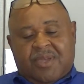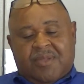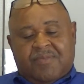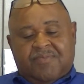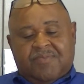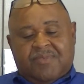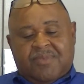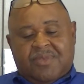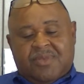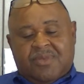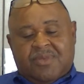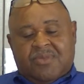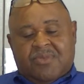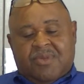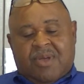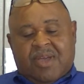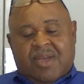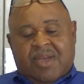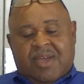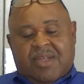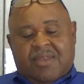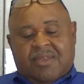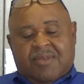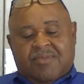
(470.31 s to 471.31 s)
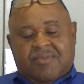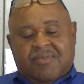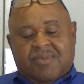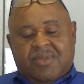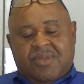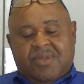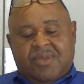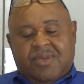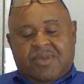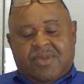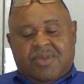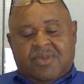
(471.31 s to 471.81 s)
And, you know, I got to,
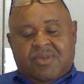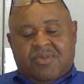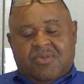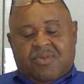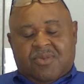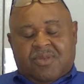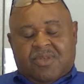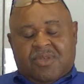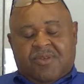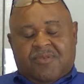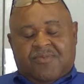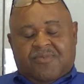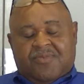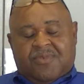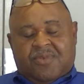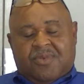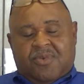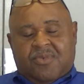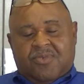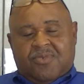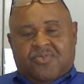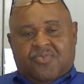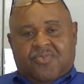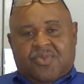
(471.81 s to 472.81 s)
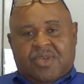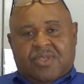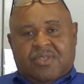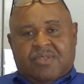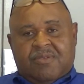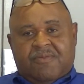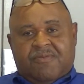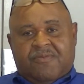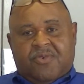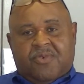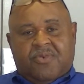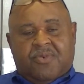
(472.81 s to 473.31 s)
you know, give Coach
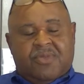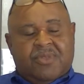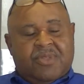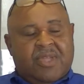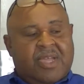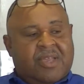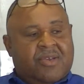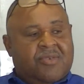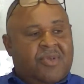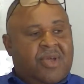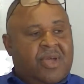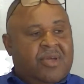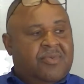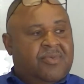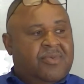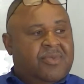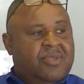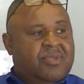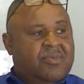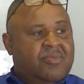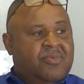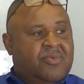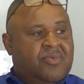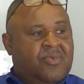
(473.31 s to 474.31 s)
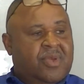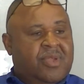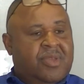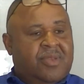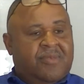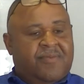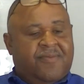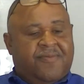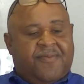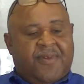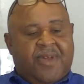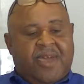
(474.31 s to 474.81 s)
Resty Ward and that crowd with some credit.
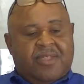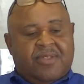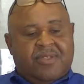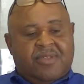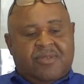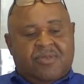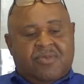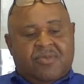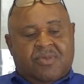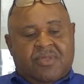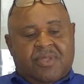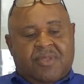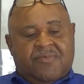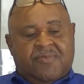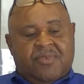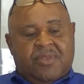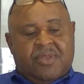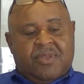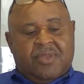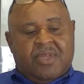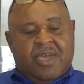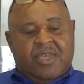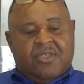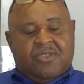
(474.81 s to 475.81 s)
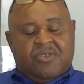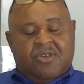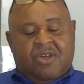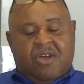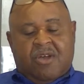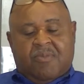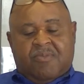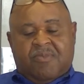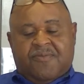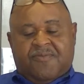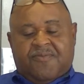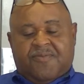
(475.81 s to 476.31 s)
In fact, you know, they've done a nice
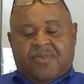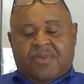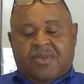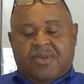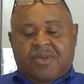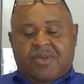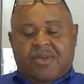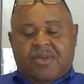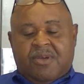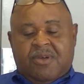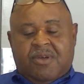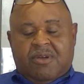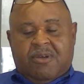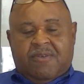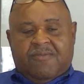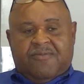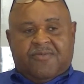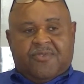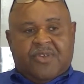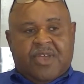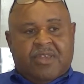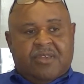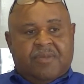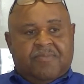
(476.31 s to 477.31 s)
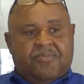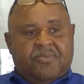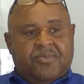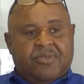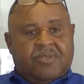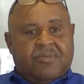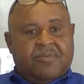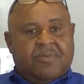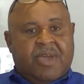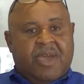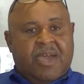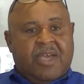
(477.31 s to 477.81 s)
job of trying to put
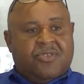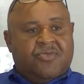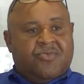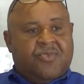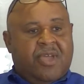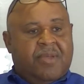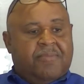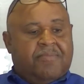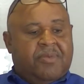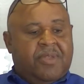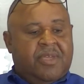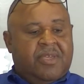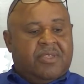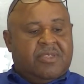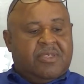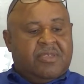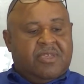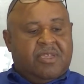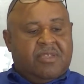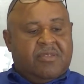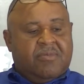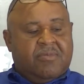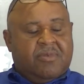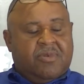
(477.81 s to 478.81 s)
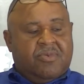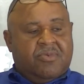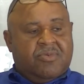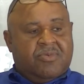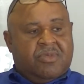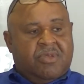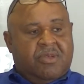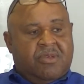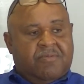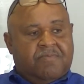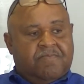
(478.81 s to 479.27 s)
some guys in the right place and get them coached up.